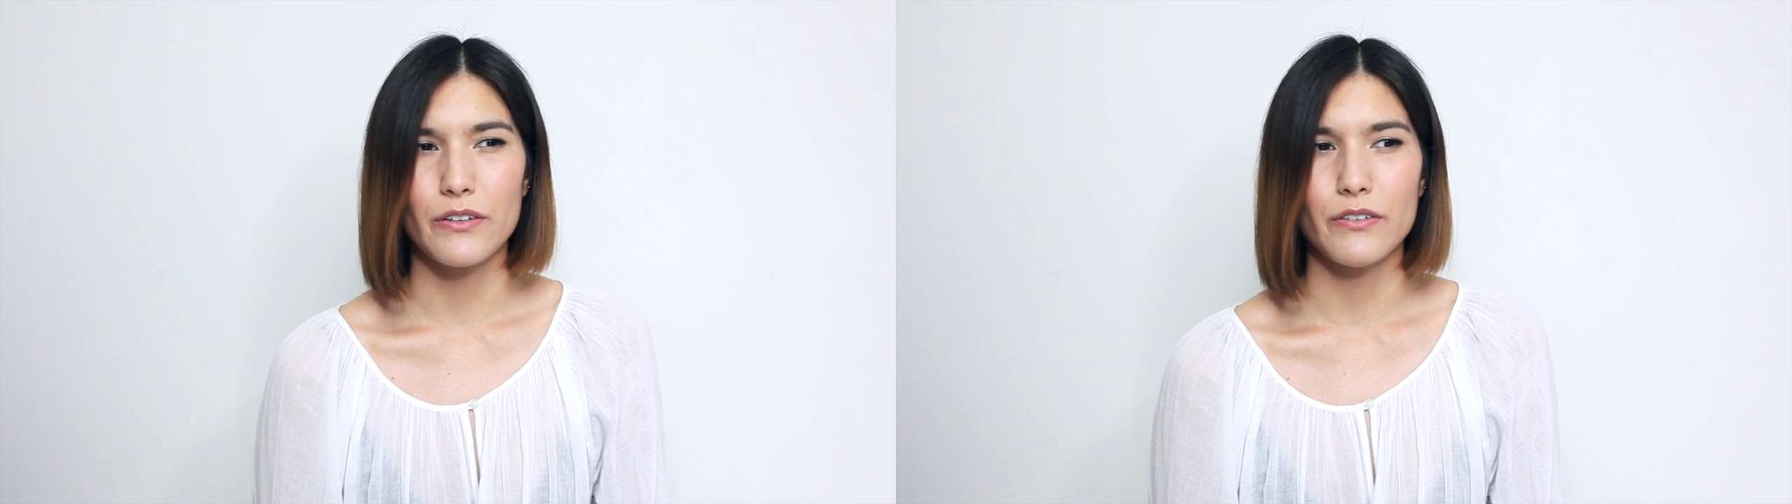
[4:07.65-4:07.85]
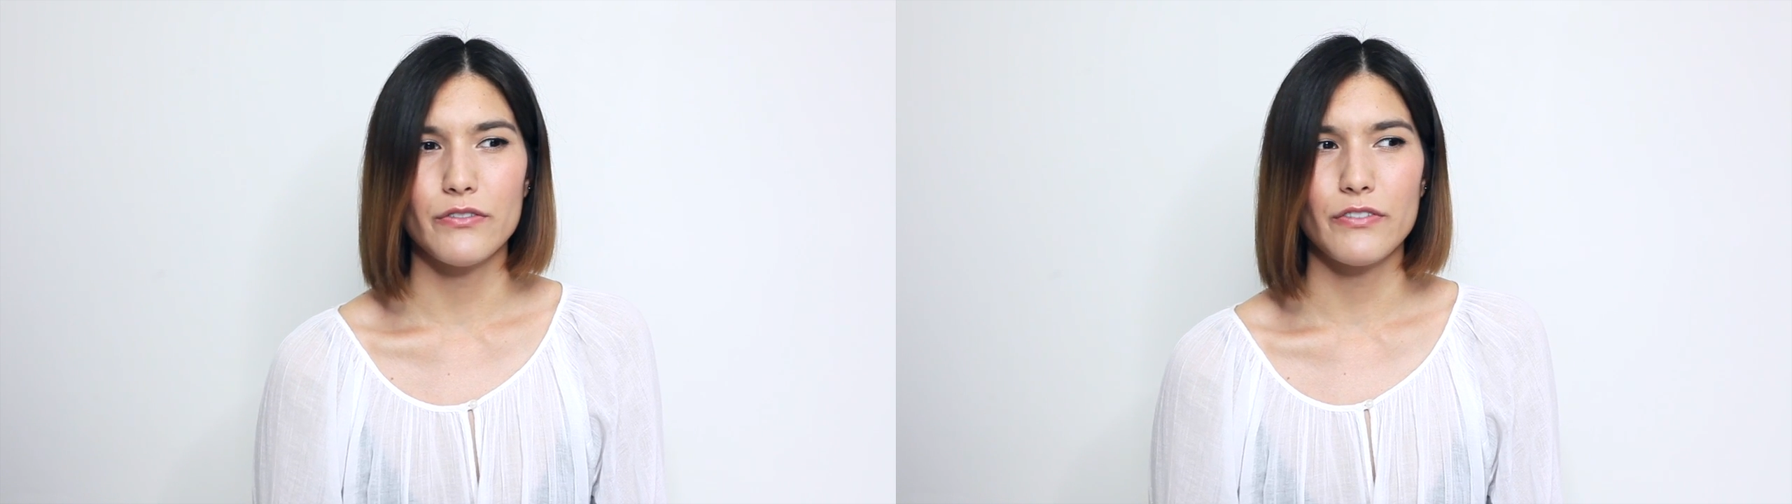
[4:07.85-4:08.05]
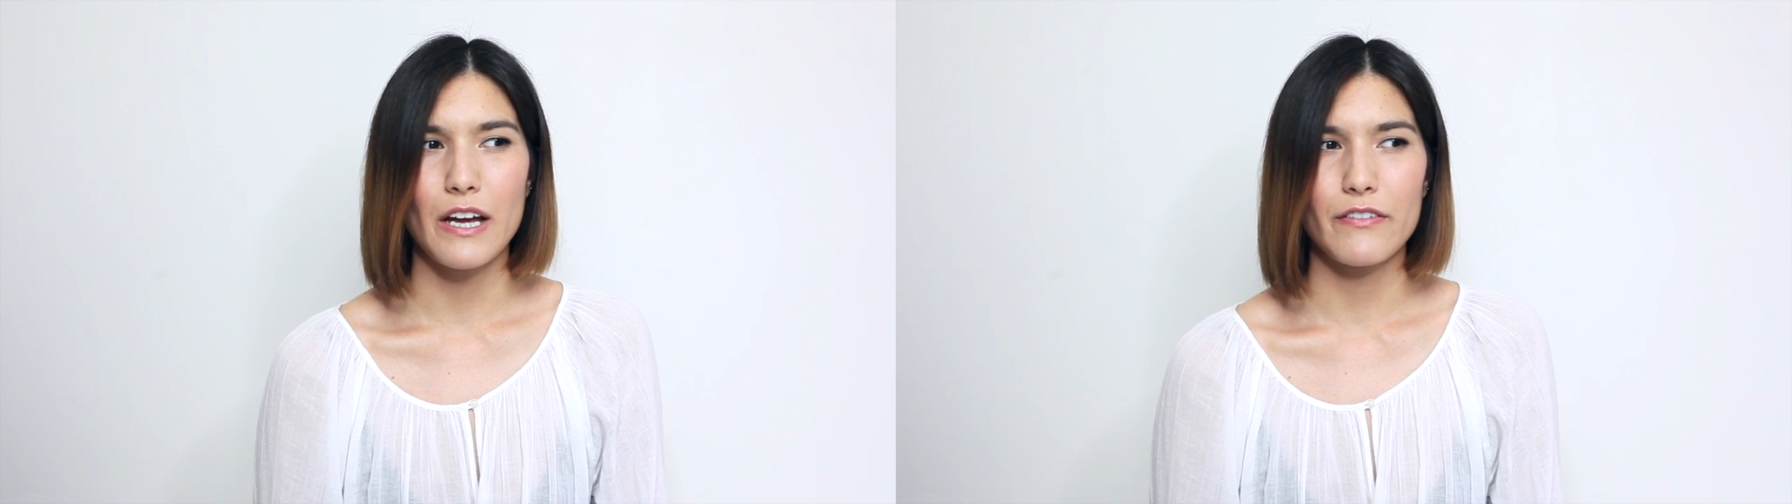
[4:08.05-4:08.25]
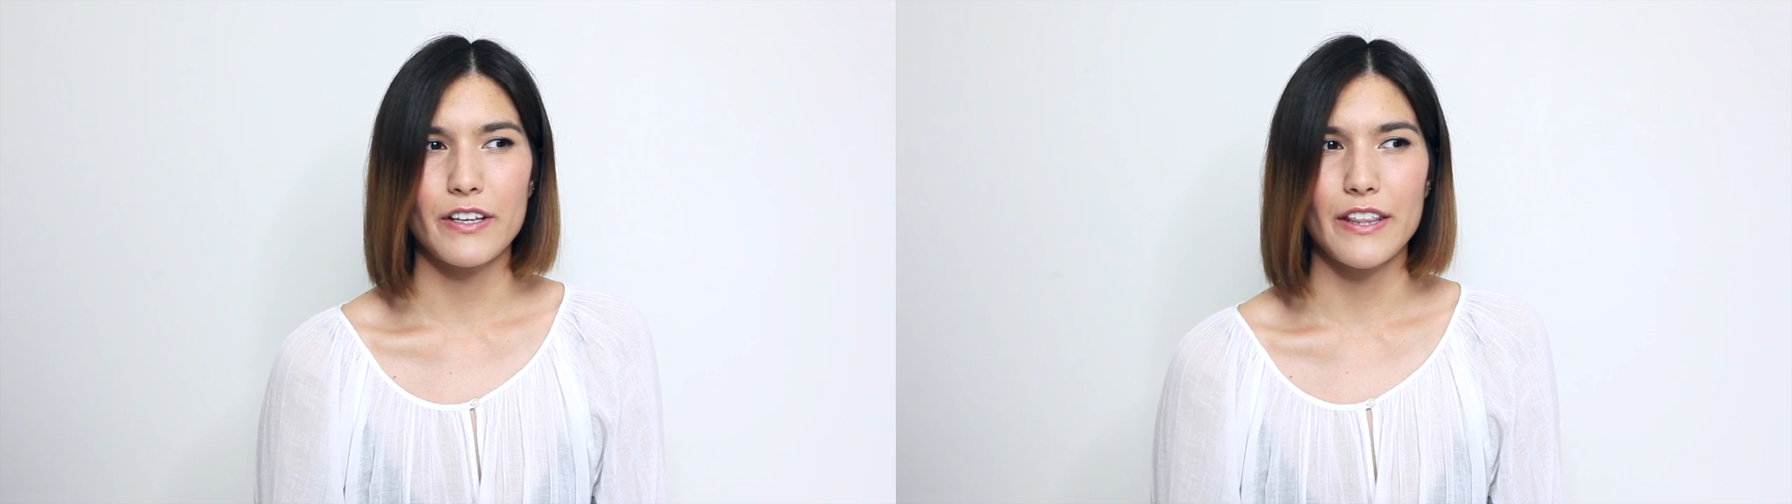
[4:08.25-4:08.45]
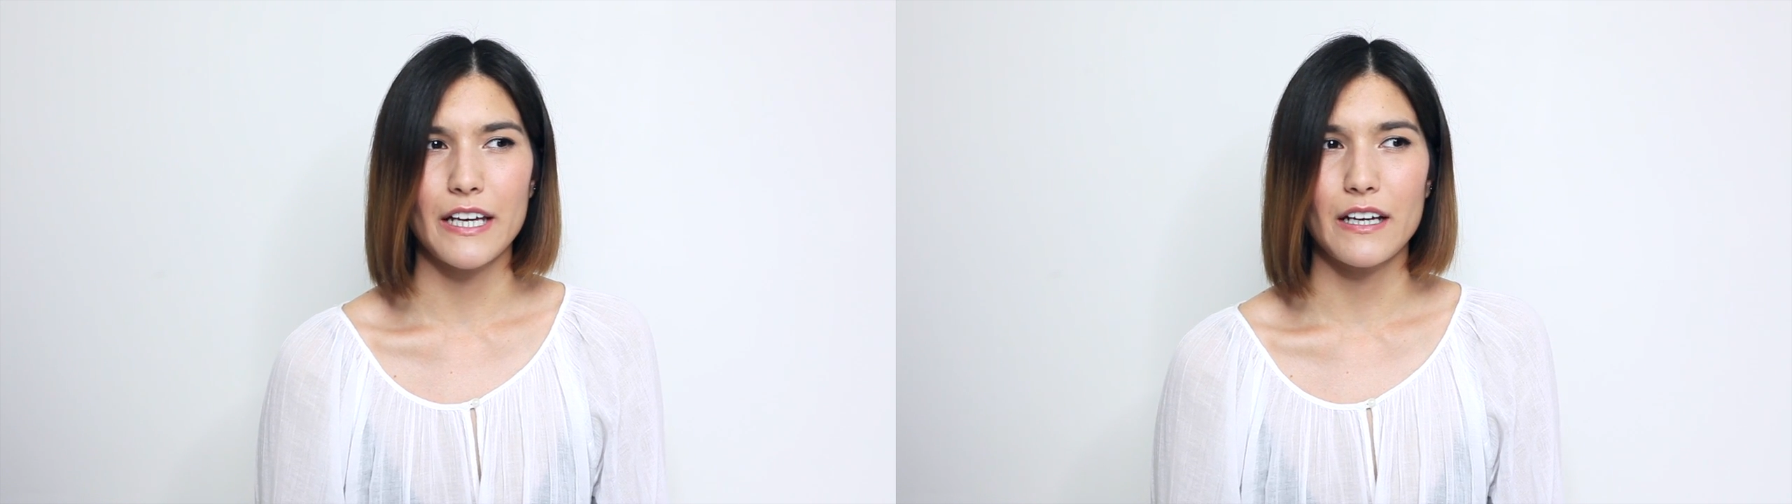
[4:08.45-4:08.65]
of
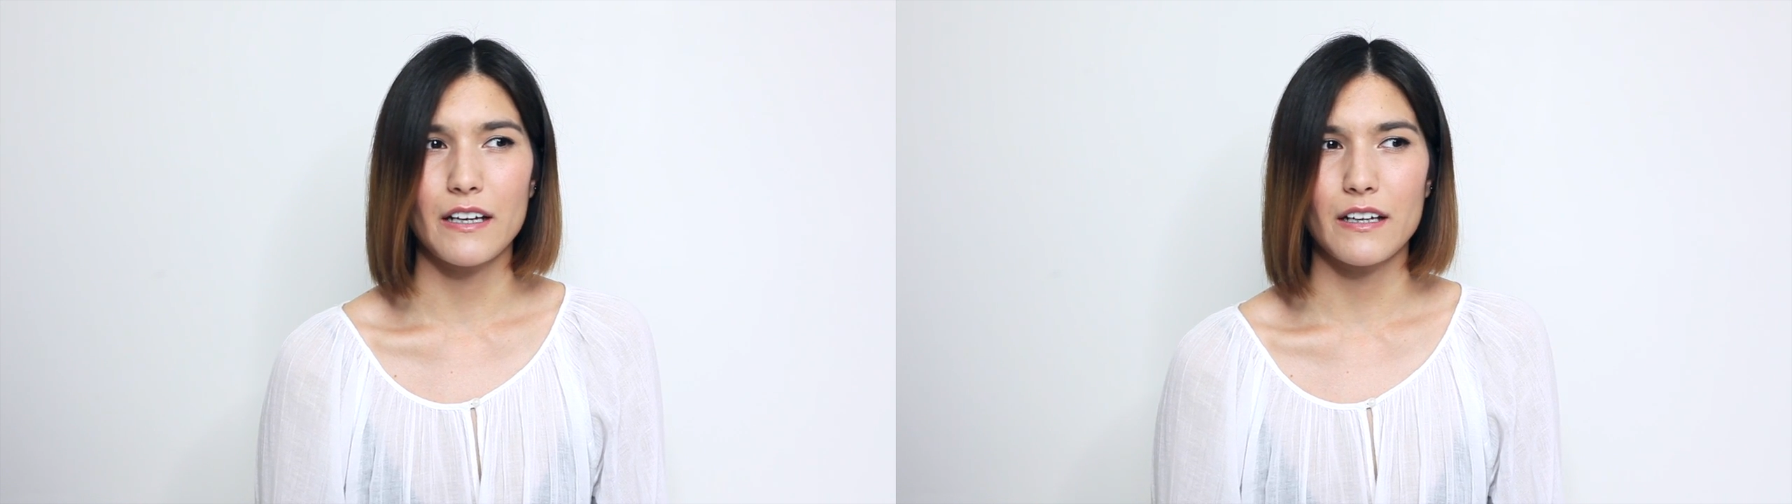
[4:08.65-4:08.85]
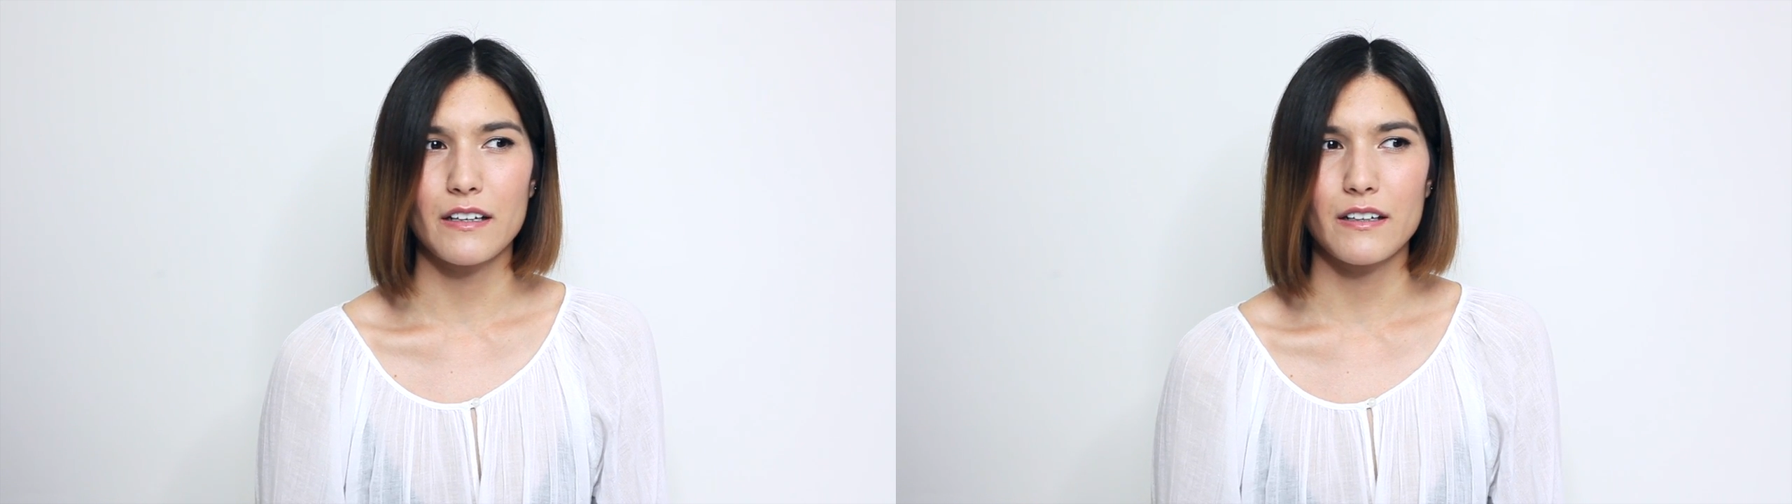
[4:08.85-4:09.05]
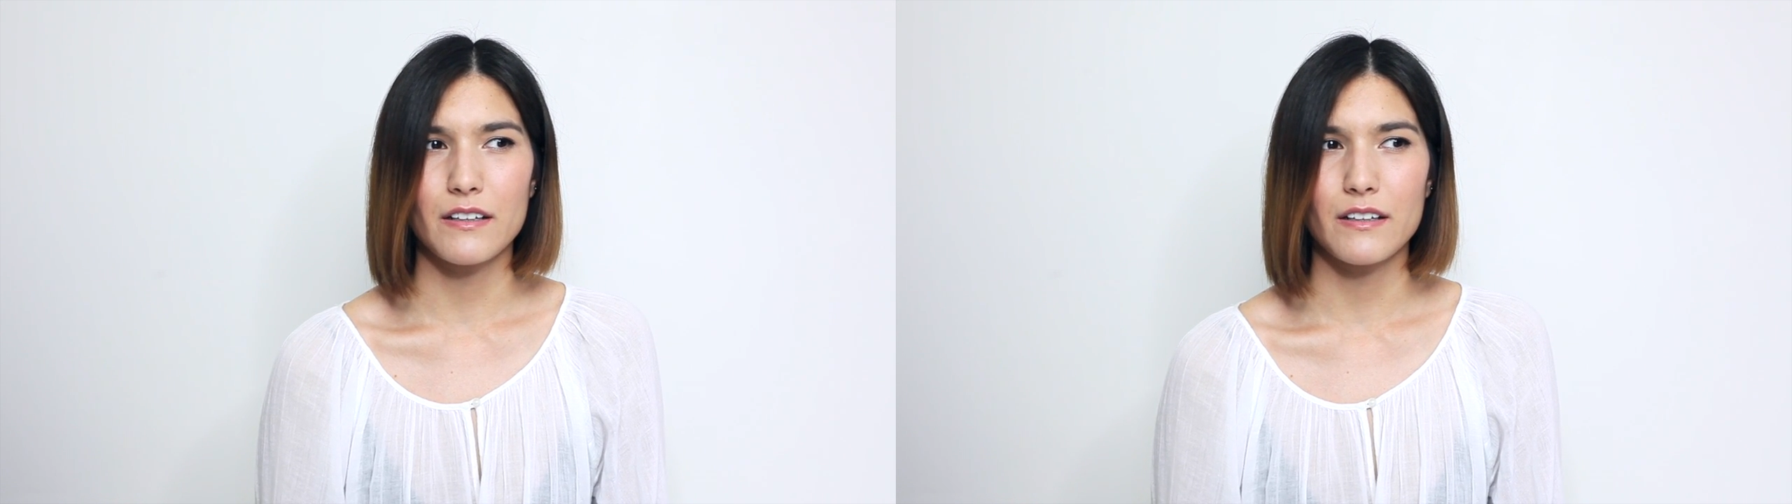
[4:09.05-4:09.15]
everything